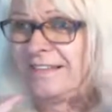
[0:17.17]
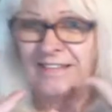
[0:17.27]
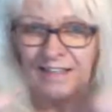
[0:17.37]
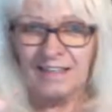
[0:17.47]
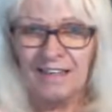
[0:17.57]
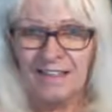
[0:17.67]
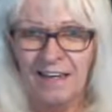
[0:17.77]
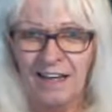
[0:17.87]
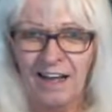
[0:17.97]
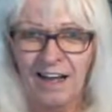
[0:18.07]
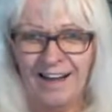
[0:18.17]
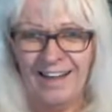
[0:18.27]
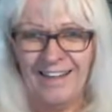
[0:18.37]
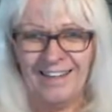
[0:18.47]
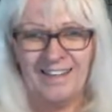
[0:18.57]
Ta-da, ta-da.
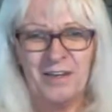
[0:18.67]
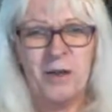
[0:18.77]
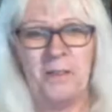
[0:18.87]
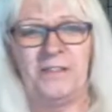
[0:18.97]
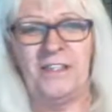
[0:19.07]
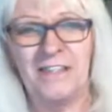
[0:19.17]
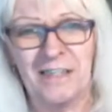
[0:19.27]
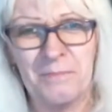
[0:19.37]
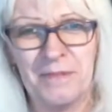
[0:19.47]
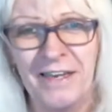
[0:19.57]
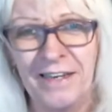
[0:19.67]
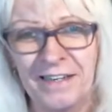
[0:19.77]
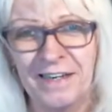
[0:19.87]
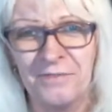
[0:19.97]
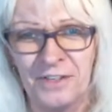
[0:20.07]
That sounds like the
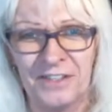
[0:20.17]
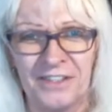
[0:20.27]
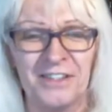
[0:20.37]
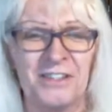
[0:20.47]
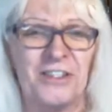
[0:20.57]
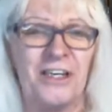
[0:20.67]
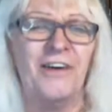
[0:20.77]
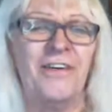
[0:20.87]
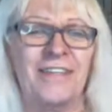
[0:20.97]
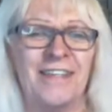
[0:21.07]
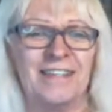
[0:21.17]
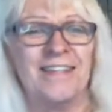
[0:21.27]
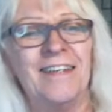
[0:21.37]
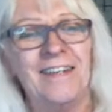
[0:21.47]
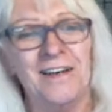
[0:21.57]
beginning of a good joke, doesn't it?
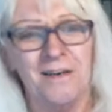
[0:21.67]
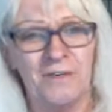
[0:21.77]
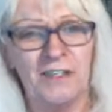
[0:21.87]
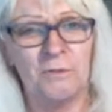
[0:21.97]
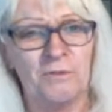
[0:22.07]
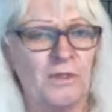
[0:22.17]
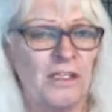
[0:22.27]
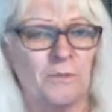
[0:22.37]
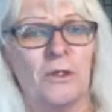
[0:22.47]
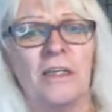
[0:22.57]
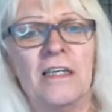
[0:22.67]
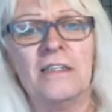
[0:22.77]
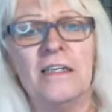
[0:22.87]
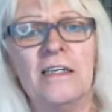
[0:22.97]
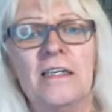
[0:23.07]
Facebook,
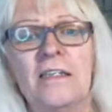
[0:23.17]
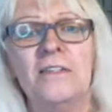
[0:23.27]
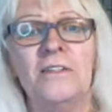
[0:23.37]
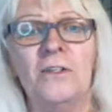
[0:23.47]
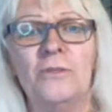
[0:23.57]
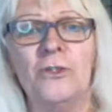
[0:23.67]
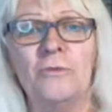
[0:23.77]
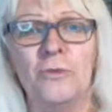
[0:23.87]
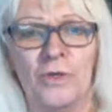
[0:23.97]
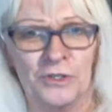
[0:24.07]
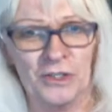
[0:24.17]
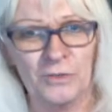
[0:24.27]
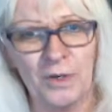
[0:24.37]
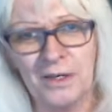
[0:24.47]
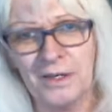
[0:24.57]
LinkedIn, YouTube, Twitch, and
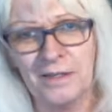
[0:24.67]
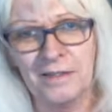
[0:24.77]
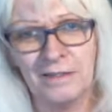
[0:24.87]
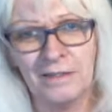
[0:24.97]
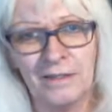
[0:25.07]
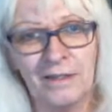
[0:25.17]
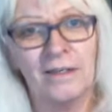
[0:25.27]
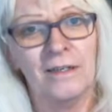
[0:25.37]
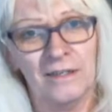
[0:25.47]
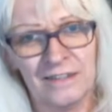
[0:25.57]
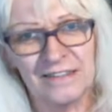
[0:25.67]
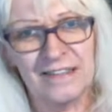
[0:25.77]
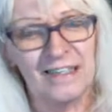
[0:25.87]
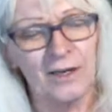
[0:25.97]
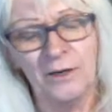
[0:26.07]
Twitter.
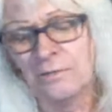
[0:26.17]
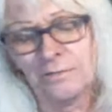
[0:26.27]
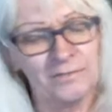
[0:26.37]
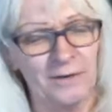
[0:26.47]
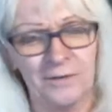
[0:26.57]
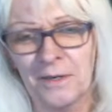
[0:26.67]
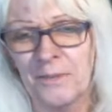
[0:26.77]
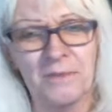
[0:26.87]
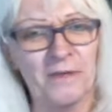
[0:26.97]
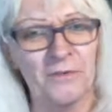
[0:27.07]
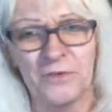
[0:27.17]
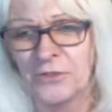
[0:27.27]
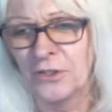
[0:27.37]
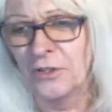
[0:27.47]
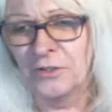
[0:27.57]
Yeah, no, don't come to me for your
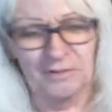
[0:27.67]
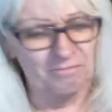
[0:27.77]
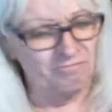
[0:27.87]
jokes.